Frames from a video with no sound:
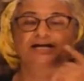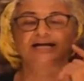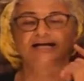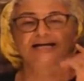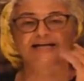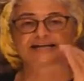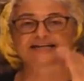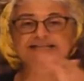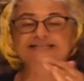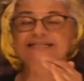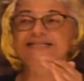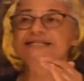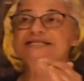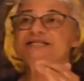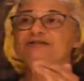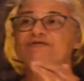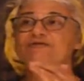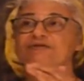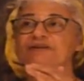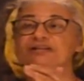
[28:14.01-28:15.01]
And I need
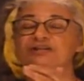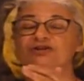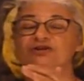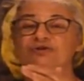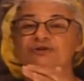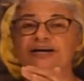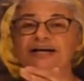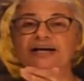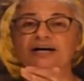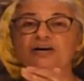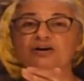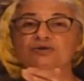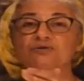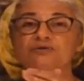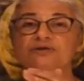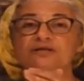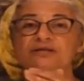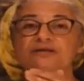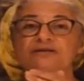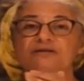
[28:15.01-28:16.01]
to figure out